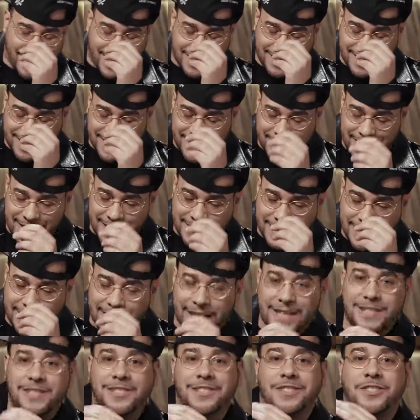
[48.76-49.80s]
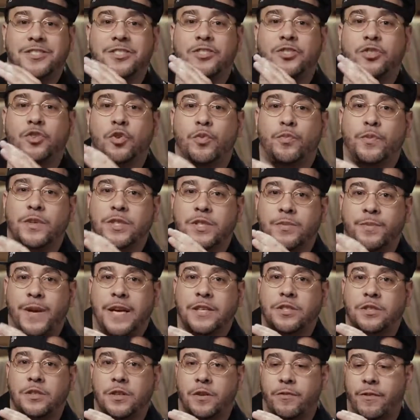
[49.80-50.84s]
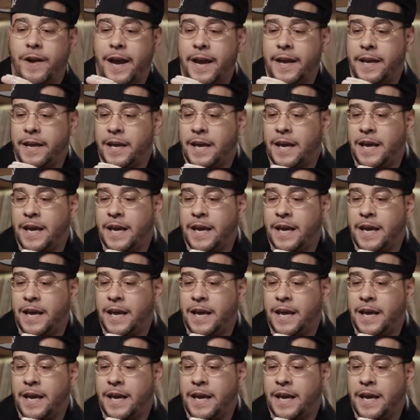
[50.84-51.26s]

today's guest is super special, all right?